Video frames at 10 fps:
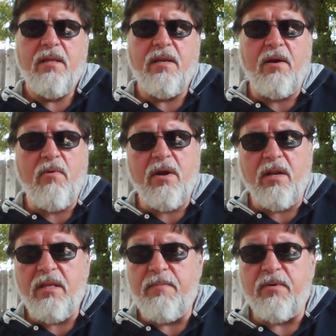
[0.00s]
that I want
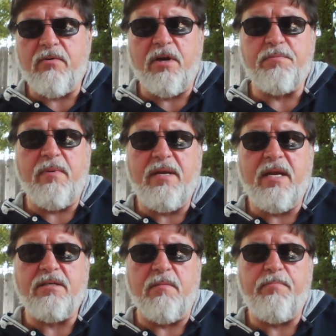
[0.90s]
to leap across my
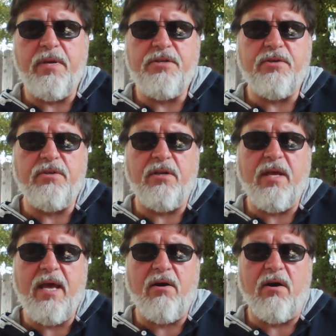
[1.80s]
desk and pinch your little
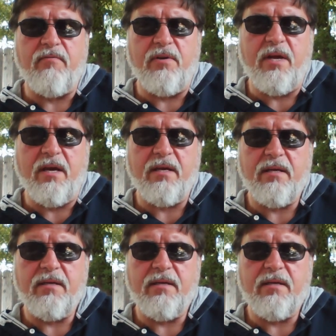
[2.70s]
head off your neck.